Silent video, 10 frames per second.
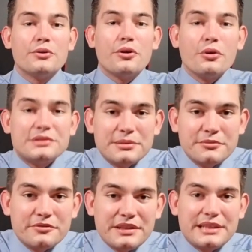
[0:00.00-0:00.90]
Go to
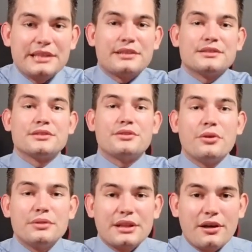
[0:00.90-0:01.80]
movie theaters,
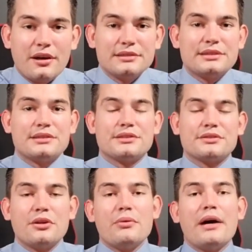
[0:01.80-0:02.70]
go to concerts,
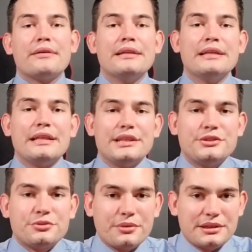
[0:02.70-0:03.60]
go out,
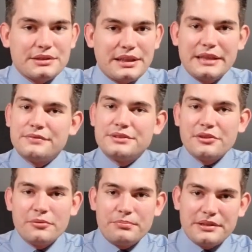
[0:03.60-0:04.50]
enjoy your life.
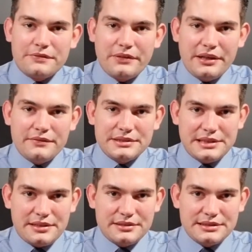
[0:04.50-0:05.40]
Don't be afraid of a
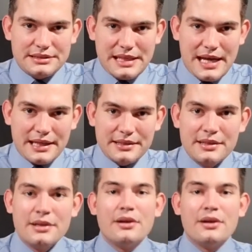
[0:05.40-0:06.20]
terrorist attack.